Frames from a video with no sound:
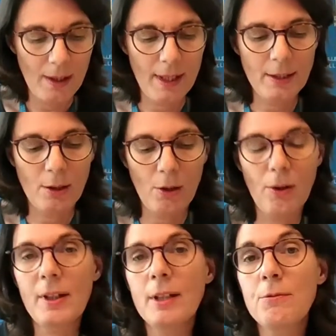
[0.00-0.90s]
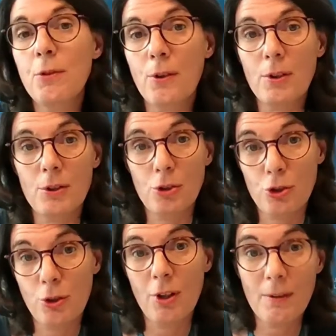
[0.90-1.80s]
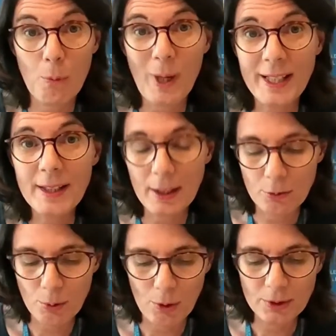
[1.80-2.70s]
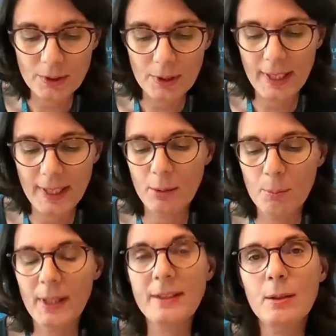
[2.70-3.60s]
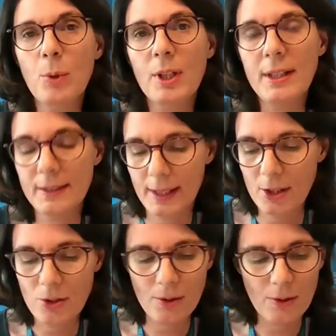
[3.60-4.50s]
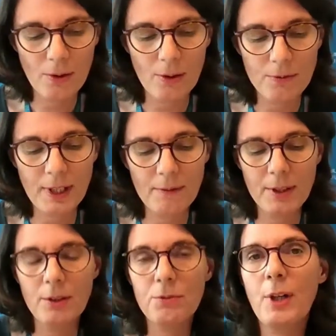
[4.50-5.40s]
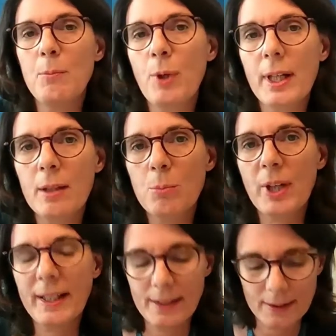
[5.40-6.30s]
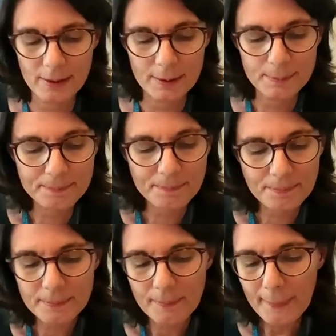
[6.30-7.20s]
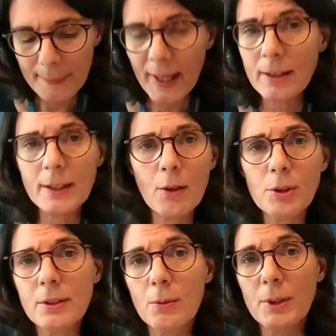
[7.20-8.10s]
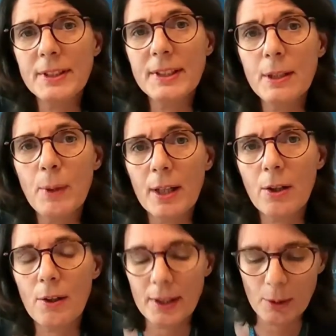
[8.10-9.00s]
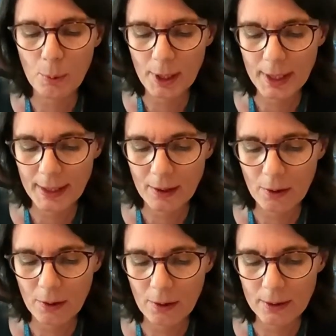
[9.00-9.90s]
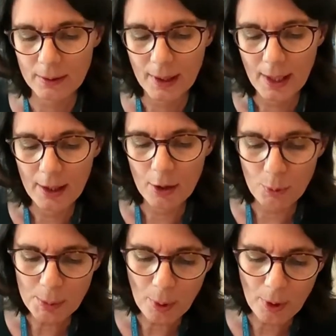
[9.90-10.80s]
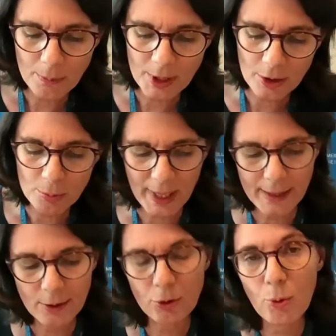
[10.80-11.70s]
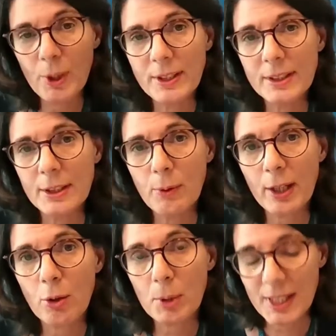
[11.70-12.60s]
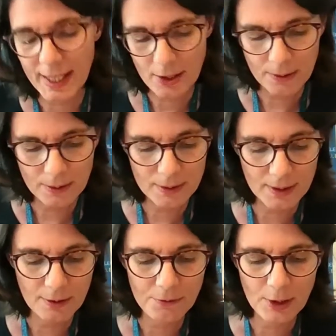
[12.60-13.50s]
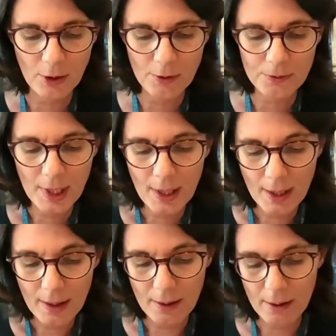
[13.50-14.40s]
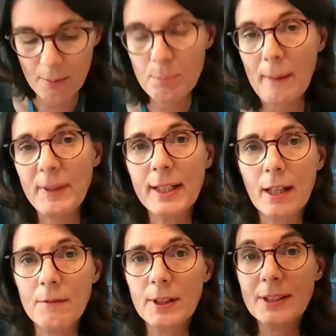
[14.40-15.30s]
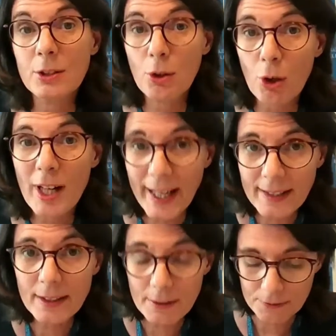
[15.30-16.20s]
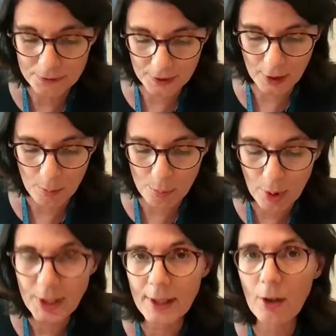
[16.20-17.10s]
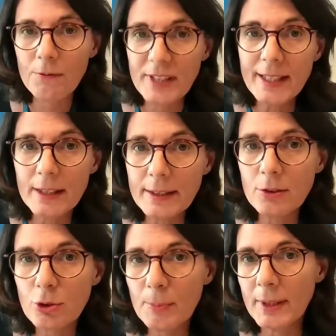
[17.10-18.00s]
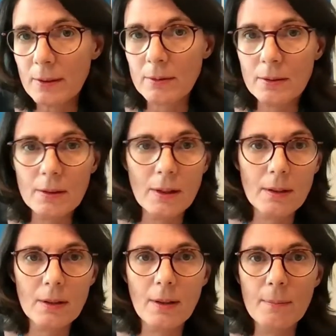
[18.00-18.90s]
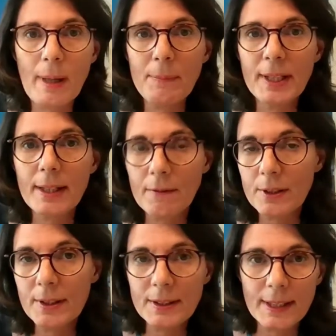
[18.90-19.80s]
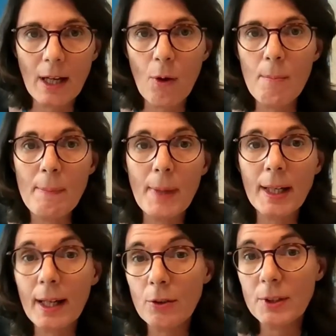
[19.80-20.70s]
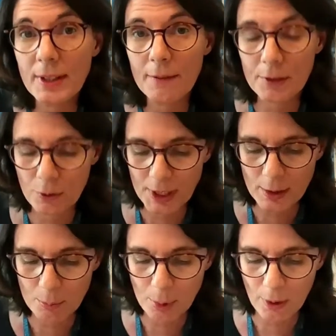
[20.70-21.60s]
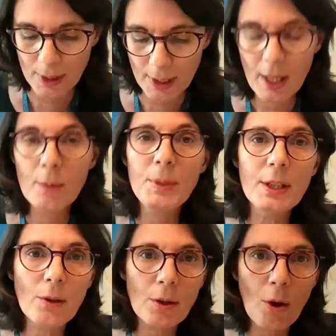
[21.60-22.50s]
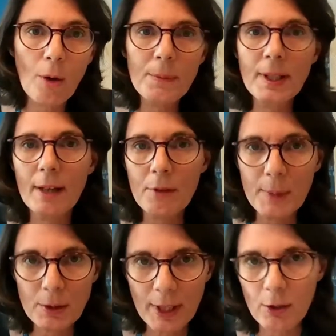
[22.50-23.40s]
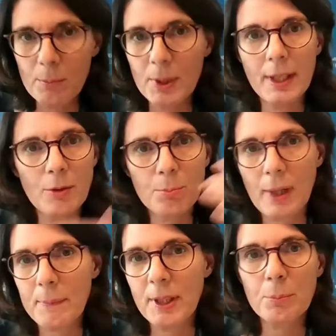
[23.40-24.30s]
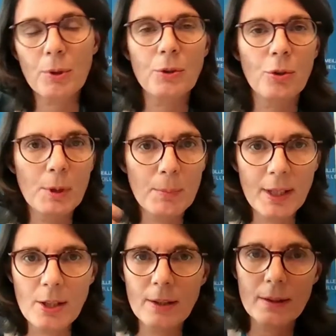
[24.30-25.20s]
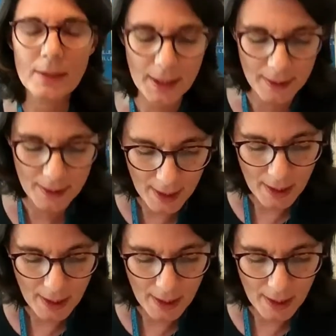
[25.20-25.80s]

at a long and for sure winding road that demands the modernization of governance framework and practices. At the OECD, we are currently working on a report which based on OECD recommendations in the field of public governance, a collective body of legal instruments on public governance that our member countries have agreed upon, be it on open government recommendation, public procurement, budgeting,